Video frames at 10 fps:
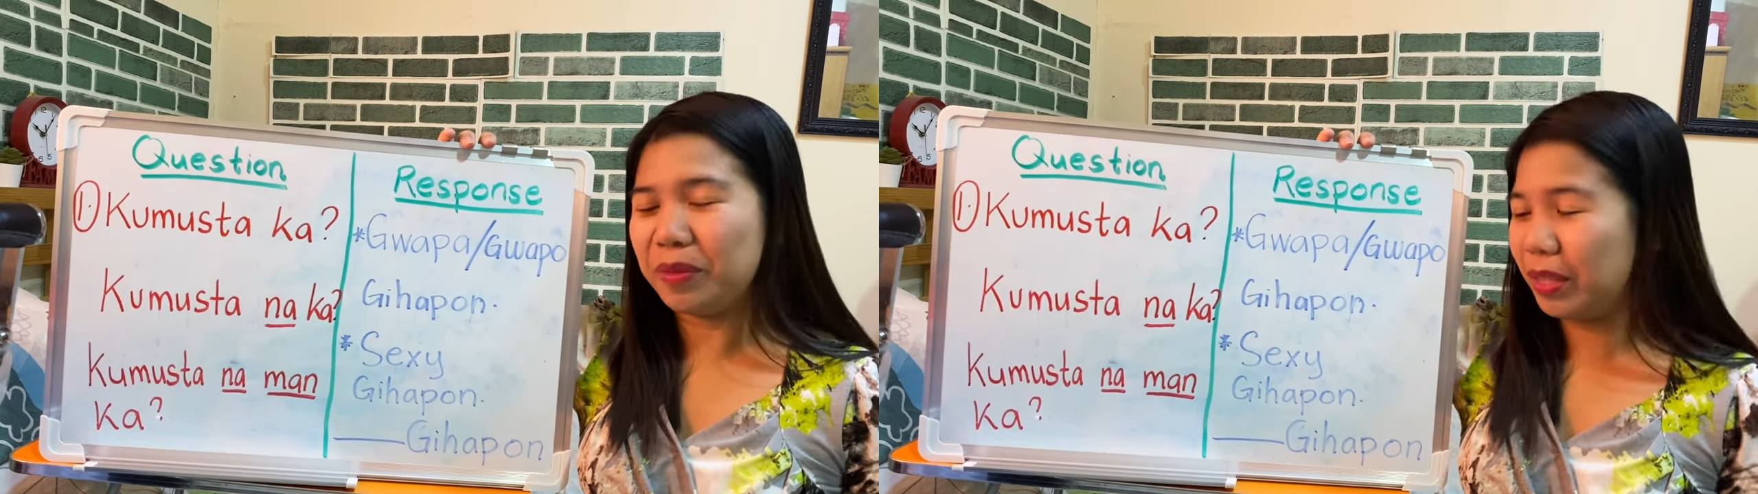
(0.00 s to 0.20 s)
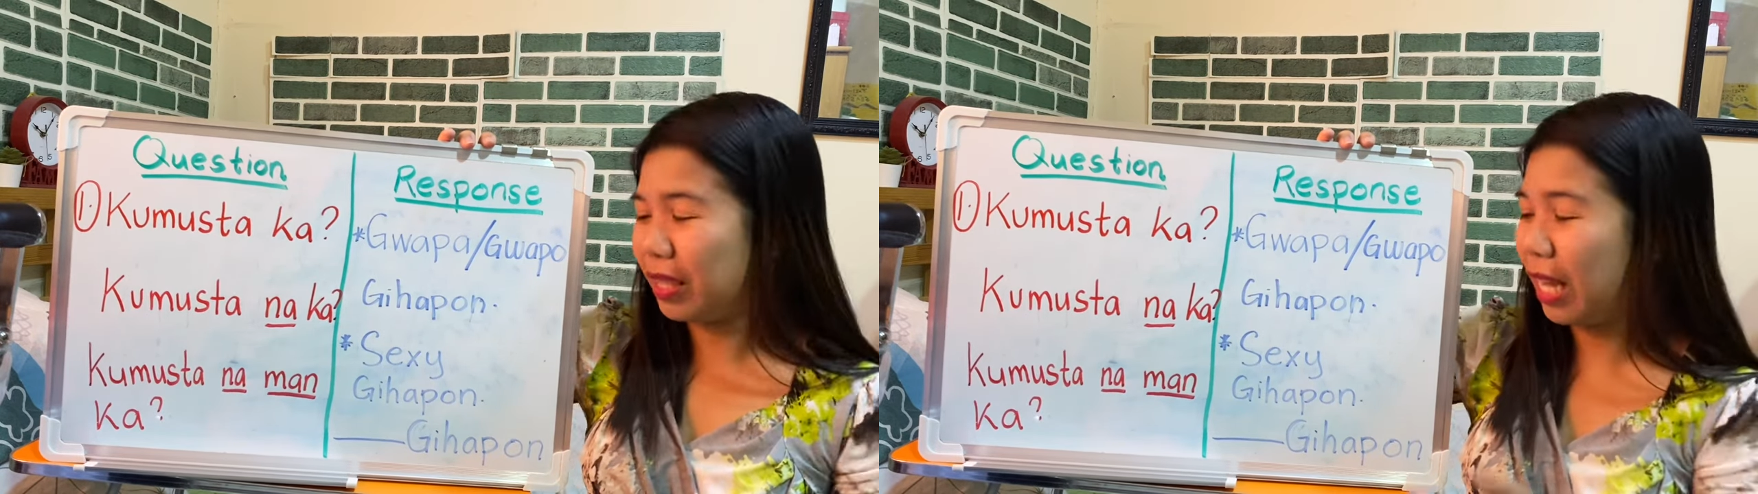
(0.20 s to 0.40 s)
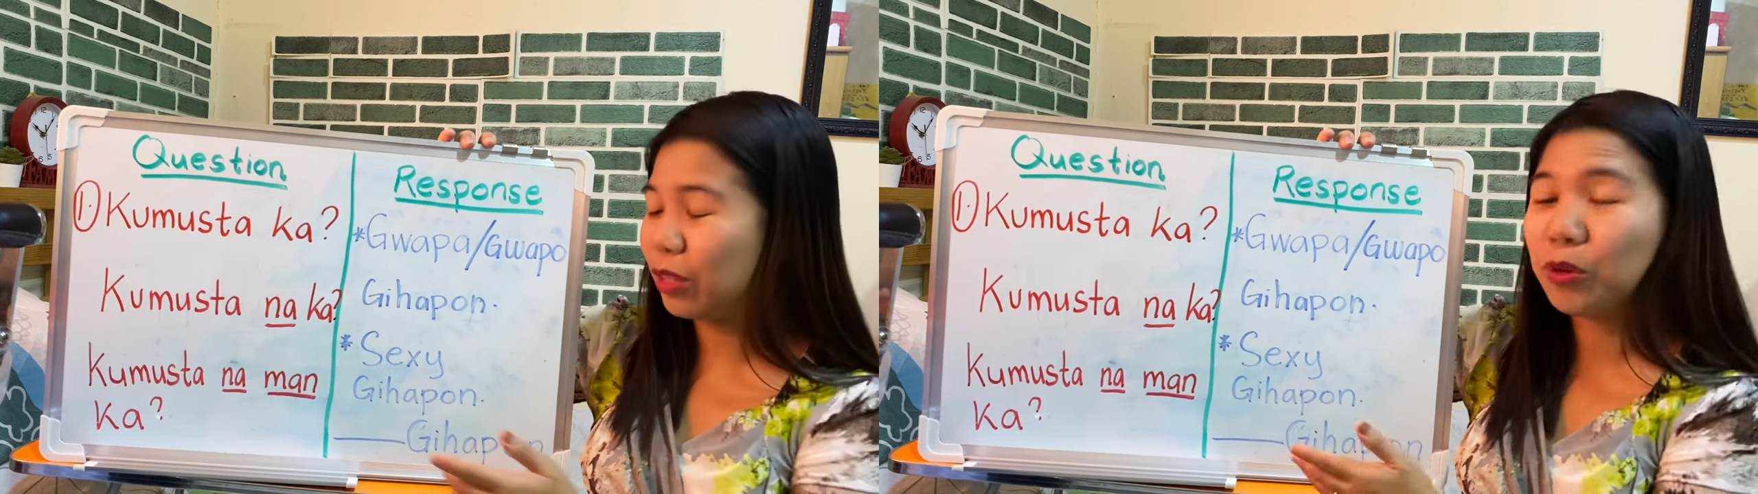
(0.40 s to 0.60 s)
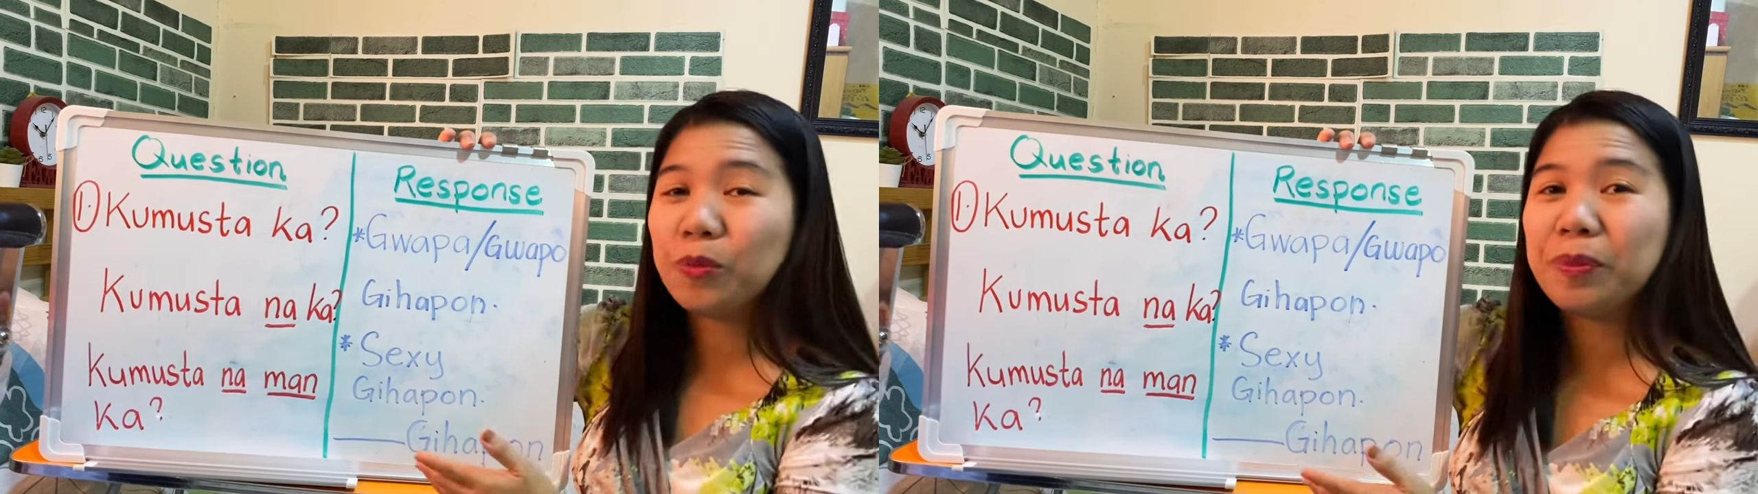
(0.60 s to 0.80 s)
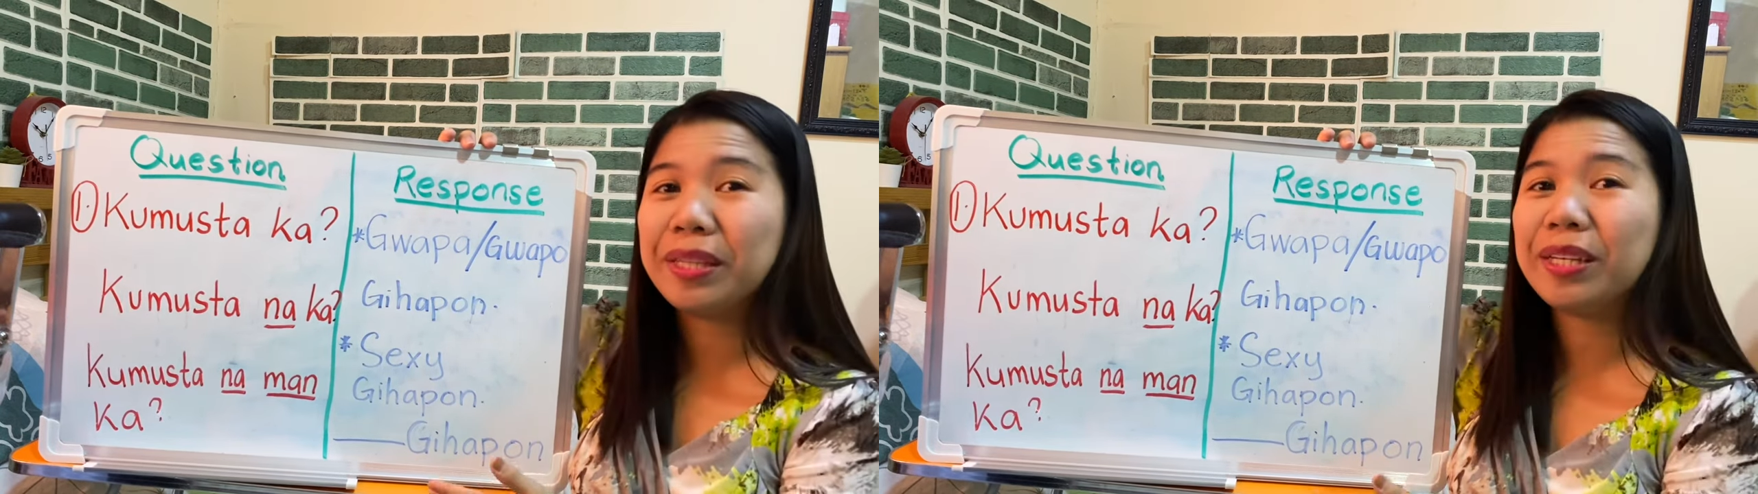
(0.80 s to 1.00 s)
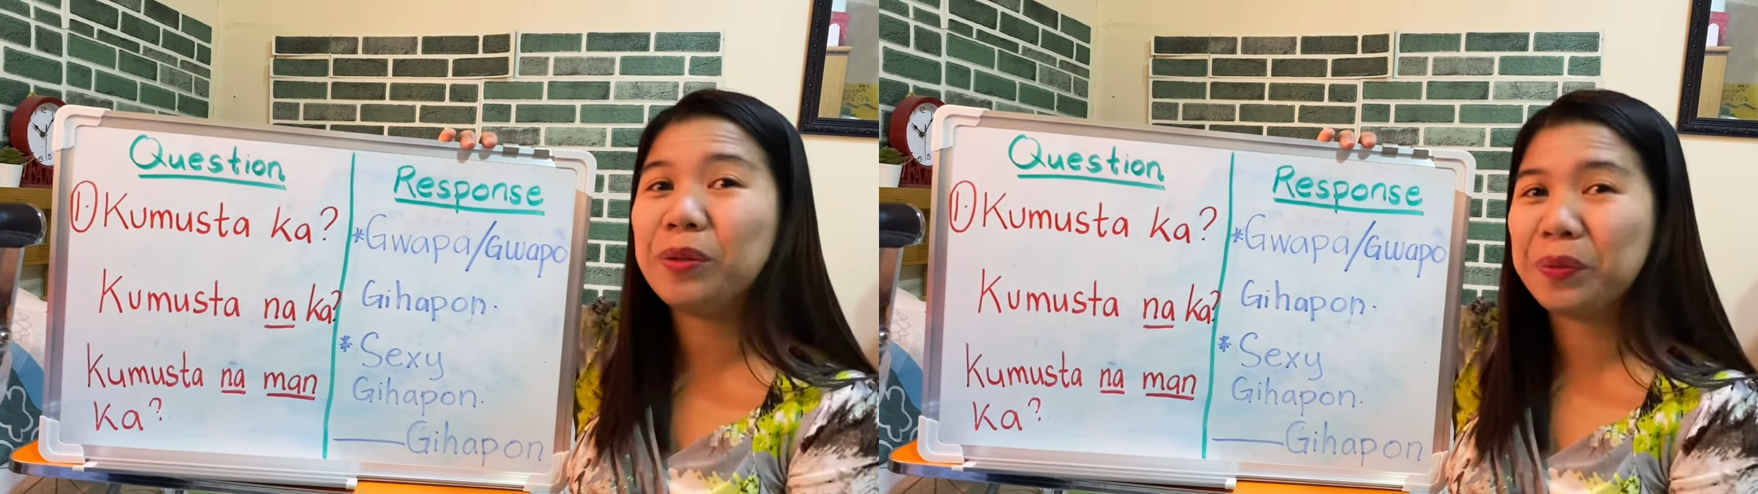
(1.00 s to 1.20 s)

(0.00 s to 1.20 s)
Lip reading: Dato meaning